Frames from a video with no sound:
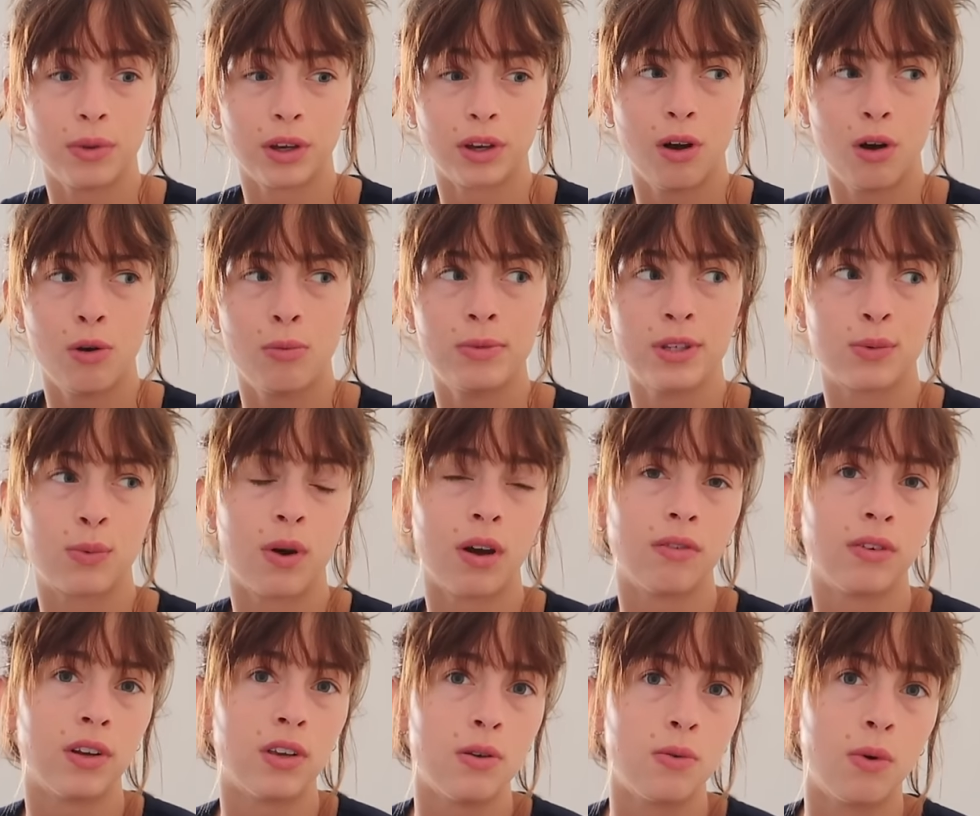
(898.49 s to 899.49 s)
A home is
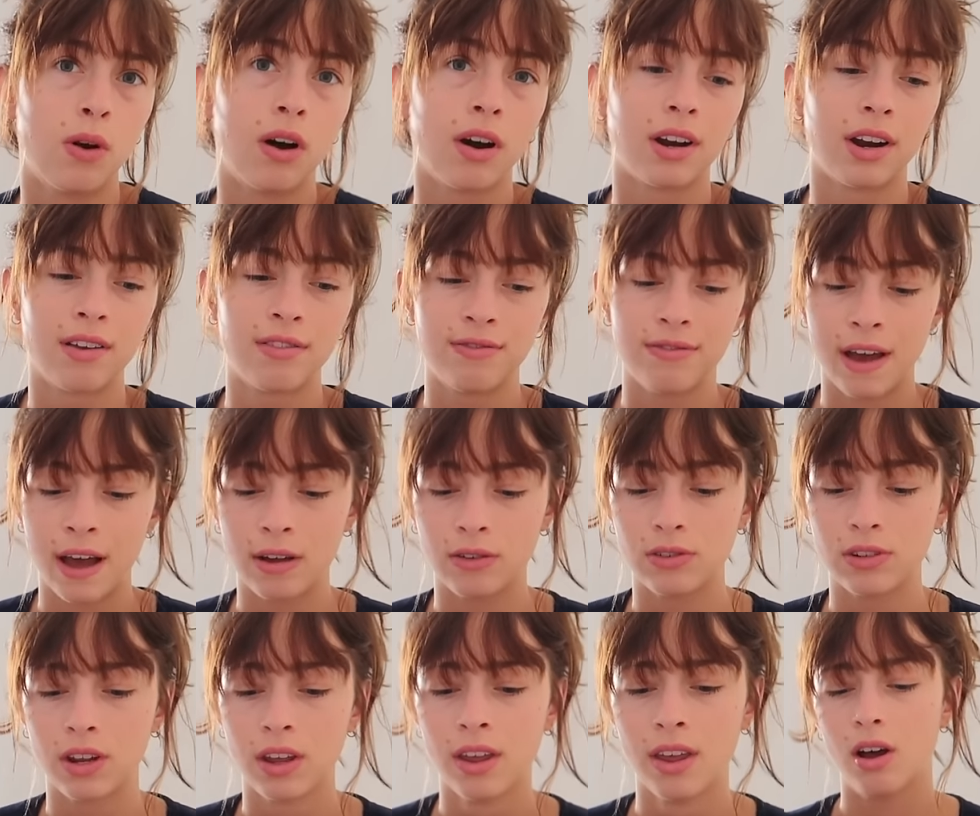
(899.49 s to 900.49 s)
wherever you are. And I
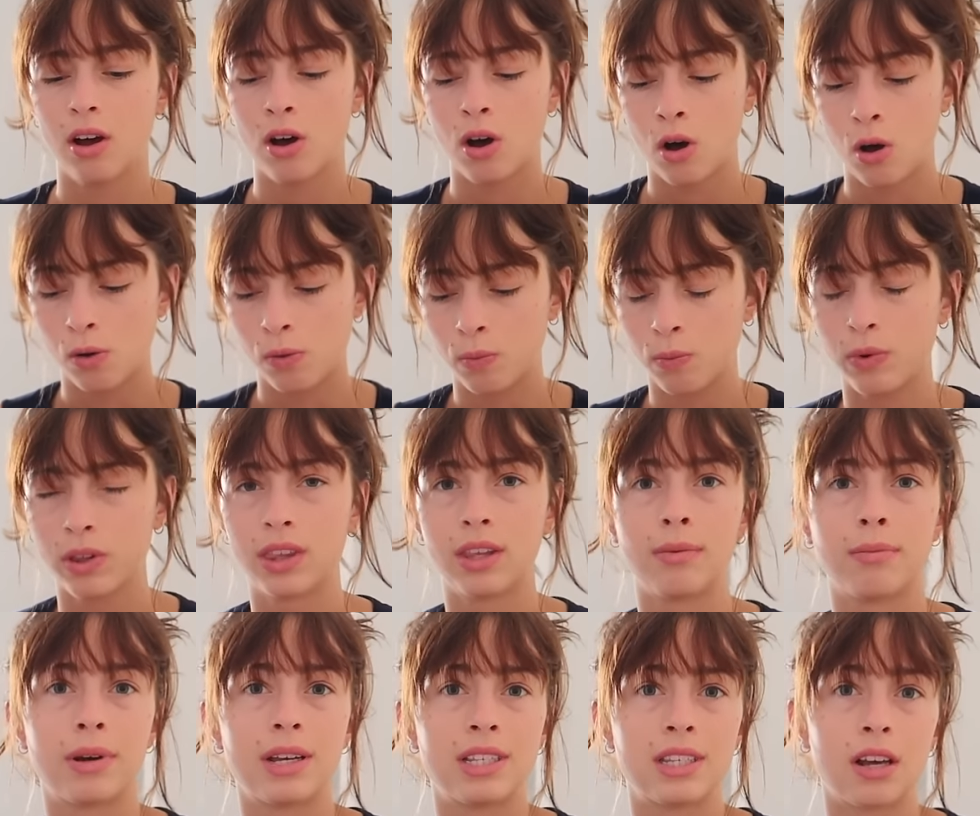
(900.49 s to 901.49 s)
found a home
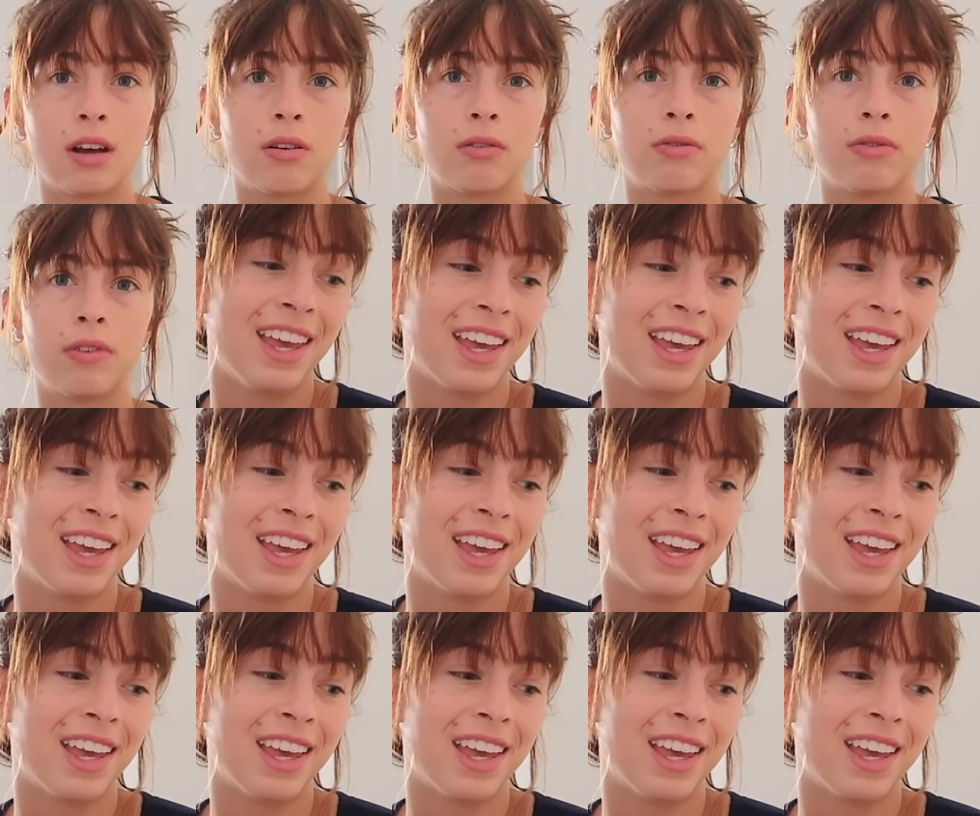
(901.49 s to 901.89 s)
within myself.